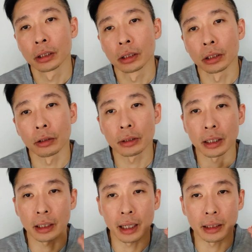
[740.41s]
like,
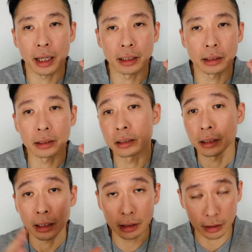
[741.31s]
and then
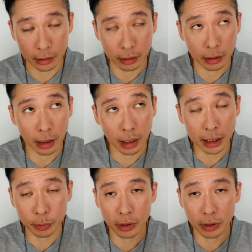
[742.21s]
the last one,